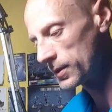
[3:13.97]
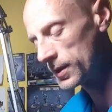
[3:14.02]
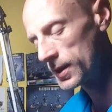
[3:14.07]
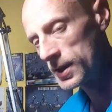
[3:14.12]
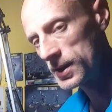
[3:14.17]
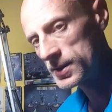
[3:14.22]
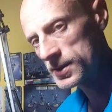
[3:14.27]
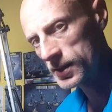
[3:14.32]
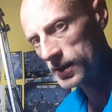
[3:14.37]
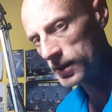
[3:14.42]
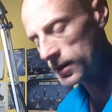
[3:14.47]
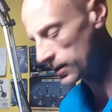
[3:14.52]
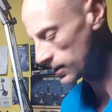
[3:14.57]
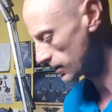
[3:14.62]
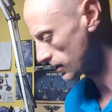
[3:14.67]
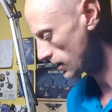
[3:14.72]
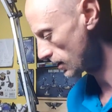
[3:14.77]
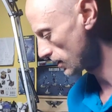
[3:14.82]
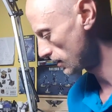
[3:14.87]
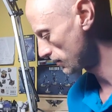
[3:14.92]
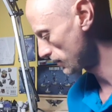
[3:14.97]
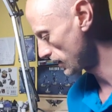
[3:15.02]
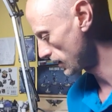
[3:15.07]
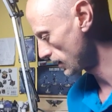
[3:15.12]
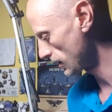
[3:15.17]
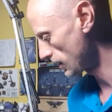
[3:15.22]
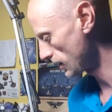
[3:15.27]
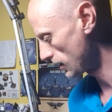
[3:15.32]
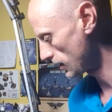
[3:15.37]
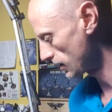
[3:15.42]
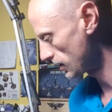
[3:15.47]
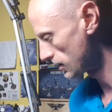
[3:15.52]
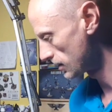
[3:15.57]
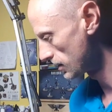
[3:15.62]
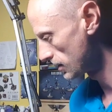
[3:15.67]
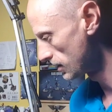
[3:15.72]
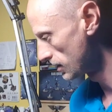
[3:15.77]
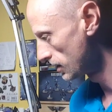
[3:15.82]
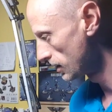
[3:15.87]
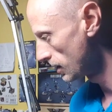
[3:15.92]
These are going to be a
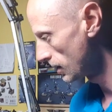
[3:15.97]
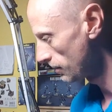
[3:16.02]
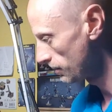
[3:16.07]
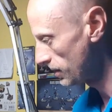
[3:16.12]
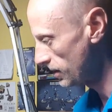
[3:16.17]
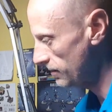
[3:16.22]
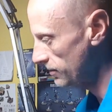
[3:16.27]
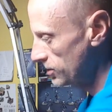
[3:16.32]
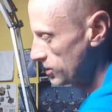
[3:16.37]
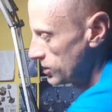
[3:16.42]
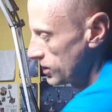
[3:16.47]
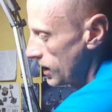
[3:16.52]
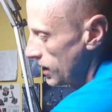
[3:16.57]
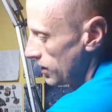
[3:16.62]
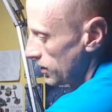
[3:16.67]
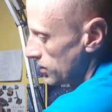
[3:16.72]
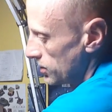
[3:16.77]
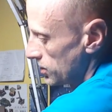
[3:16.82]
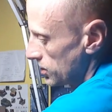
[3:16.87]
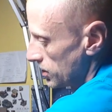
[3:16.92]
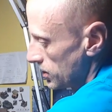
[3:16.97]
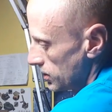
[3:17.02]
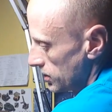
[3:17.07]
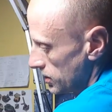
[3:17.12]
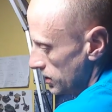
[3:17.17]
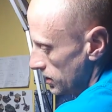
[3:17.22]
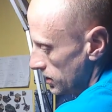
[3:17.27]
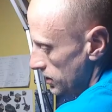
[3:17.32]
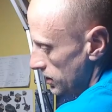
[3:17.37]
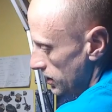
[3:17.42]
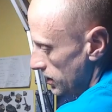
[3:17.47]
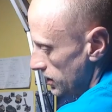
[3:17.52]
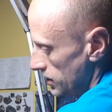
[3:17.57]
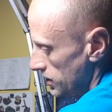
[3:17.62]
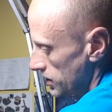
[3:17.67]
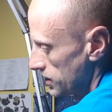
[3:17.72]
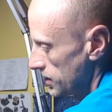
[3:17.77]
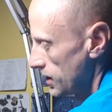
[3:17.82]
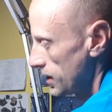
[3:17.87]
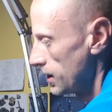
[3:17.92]
bit of a challenge because, as you can
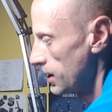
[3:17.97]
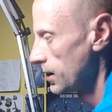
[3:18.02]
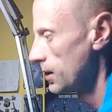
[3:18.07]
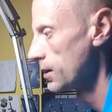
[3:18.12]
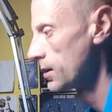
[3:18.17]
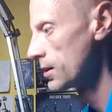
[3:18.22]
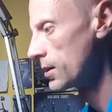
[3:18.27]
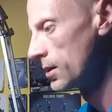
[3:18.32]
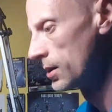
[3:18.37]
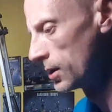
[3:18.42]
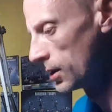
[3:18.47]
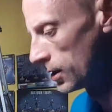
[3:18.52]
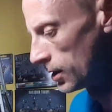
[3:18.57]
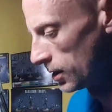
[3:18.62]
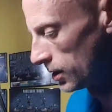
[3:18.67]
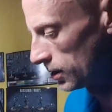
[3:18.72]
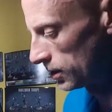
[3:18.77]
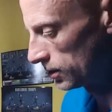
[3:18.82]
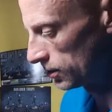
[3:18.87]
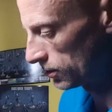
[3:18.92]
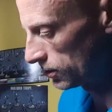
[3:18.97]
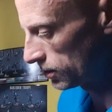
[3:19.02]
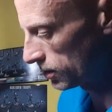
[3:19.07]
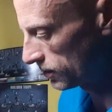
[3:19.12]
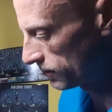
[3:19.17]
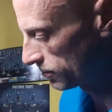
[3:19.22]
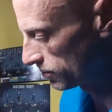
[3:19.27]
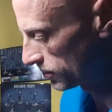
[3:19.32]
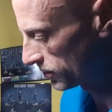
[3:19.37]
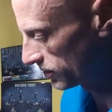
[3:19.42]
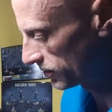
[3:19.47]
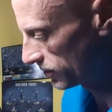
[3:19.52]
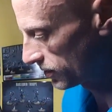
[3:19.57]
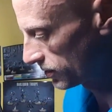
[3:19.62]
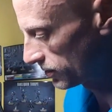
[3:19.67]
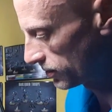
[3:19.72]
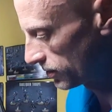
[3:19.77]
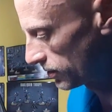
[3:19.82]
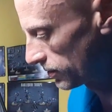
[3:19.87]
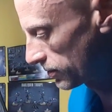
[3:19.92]
see, you know, a lot of them
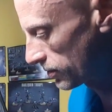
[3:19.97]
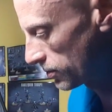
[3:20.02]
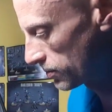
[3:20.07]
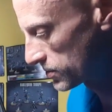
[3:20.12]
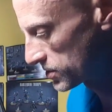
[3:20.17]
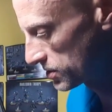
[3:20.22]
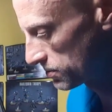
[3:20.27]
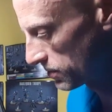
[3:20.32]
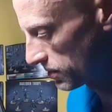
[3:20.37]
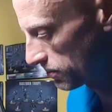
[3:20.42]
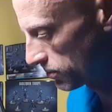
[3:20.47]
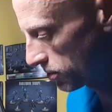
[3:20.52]
have come to me